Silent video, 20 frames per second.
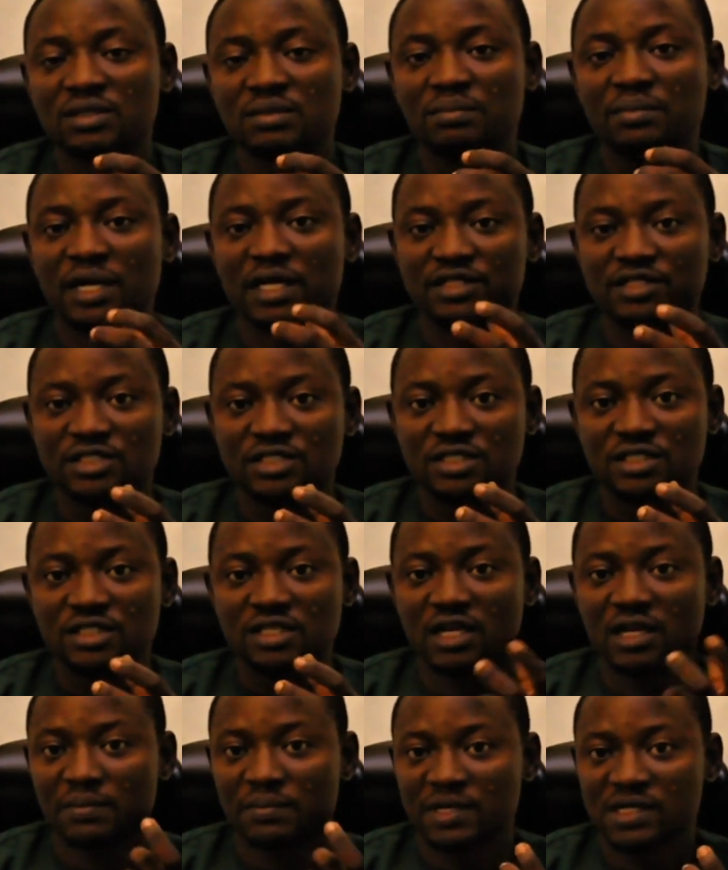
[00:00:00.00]
battery
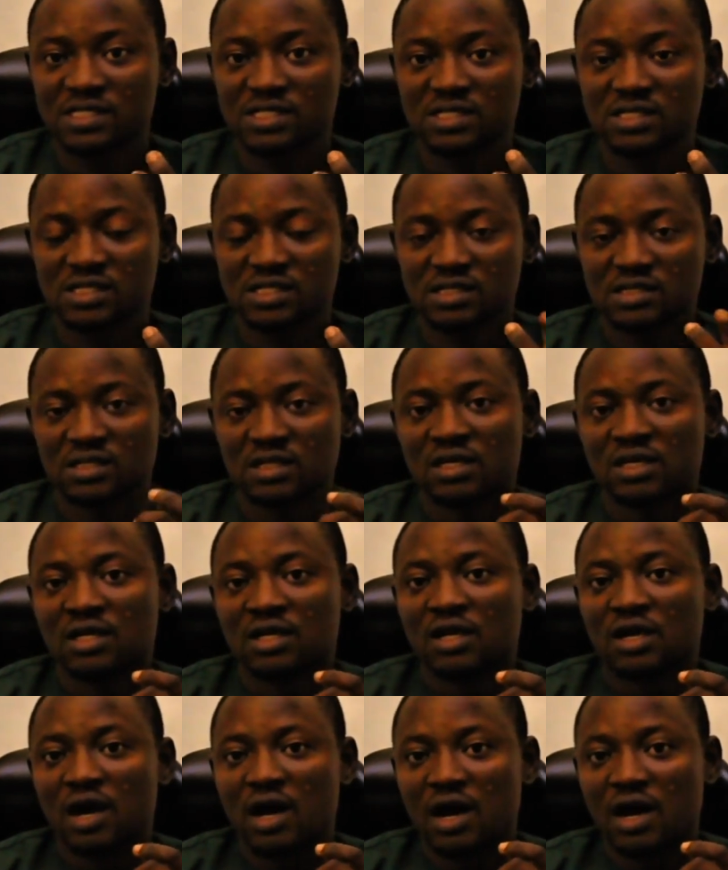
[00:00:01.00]
capacity
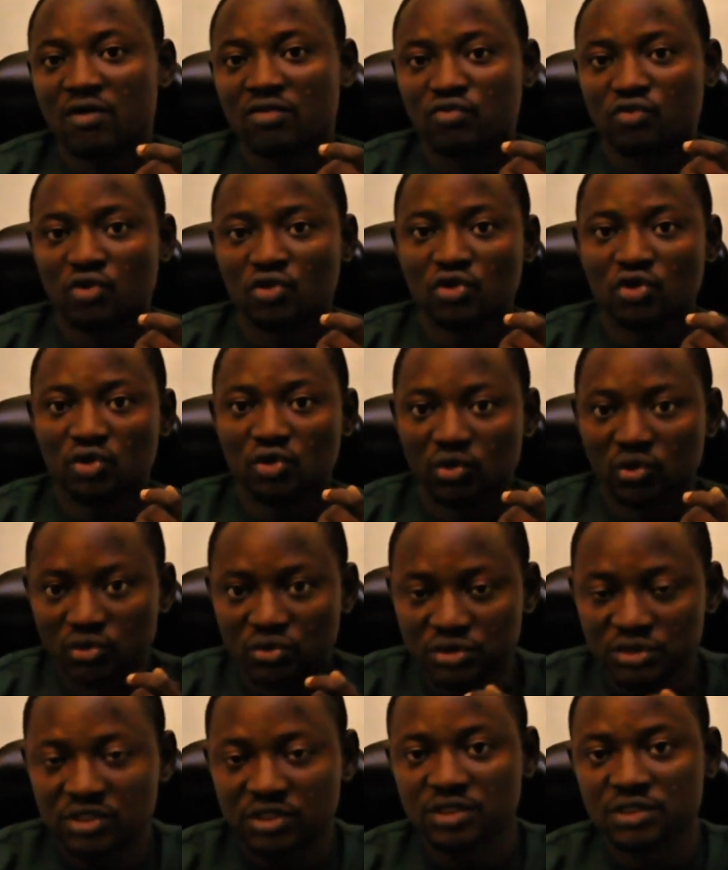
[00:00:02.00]
for your
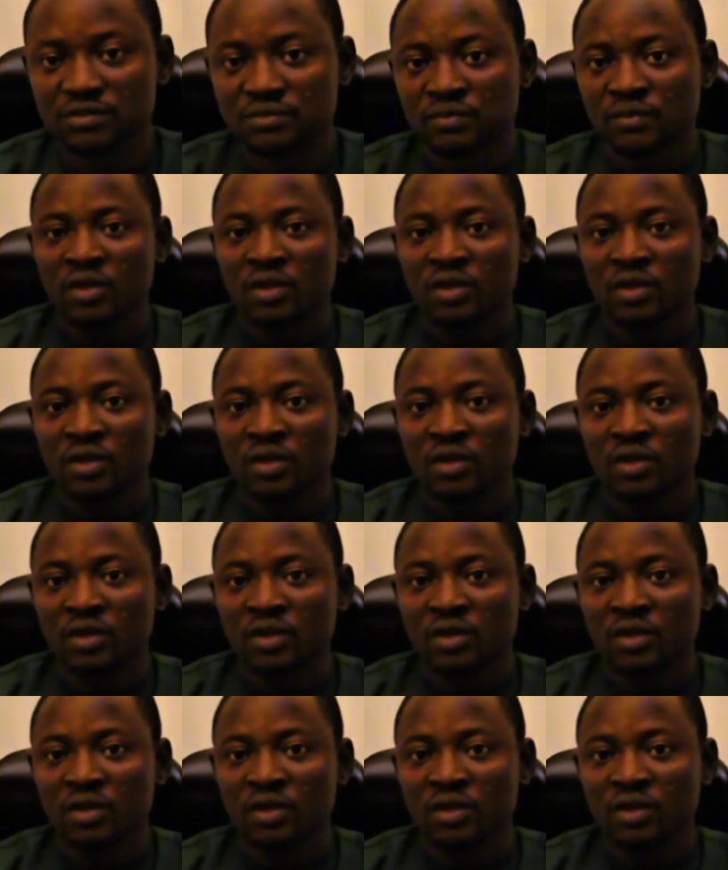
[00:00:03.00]
loads.